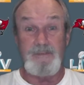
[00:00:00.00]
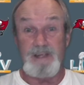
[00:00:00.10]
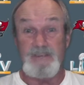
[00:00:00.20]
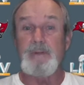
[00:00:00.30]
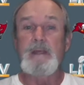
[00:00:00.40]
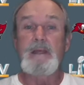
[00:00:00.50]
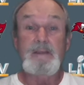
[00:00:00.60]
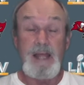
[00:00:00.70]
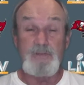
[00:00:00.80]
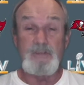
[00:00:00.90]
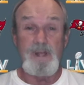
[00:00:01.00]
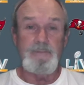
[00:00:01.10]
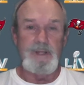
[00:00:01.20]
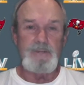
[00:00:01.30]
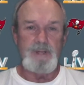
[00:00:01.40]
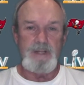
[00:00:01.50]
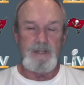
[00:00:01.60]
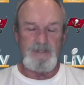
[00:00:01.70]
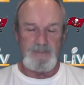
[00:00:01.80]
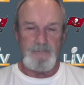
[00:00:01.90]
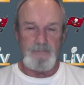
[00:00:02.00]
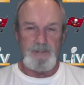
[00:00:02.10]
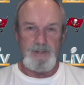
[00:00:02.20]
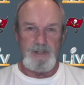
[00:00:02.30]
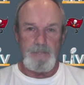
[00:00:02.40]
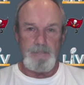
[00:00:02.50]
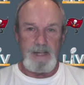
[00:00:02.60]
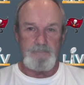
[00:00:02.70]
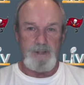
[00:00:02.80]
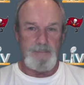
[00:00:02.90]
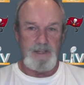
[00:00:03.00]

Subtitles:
And it's a tough injury to come back from.